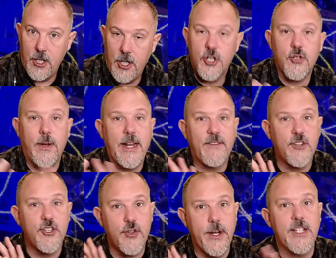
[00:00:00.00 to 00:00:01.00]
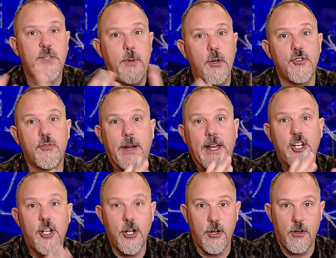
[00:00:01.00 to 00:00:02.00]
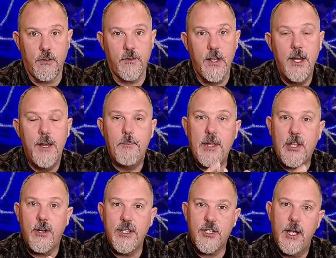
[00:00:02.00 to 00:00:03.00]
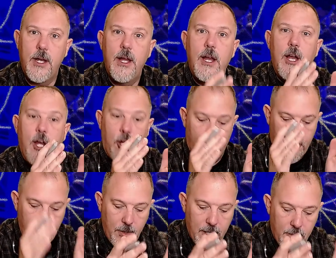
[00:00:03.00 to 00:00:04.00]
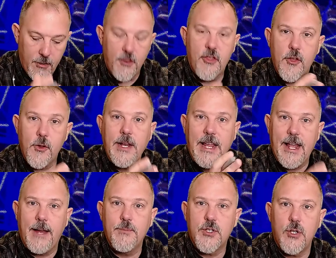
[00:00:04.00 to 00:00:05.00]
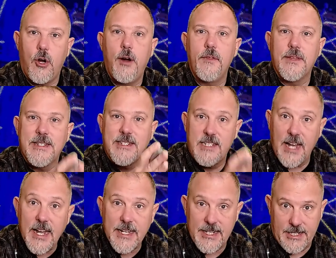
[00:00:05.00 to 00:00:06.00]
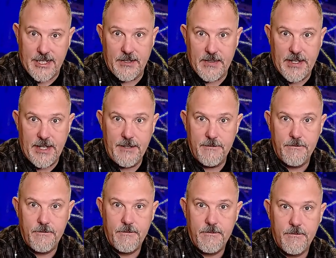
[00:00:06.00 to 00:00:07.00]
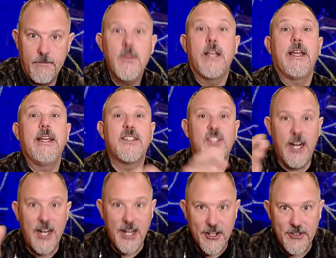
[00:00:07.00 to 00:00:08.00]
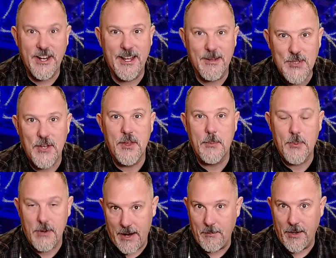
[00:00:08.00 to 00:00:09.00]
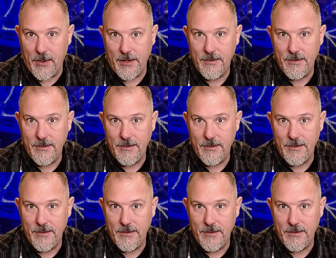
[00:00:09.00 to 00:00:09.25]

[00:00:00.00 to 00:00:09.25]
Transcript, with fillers: So I'd have to transpose my curve because two hundred thirty amps on the secondary is one hundred amps on the primary.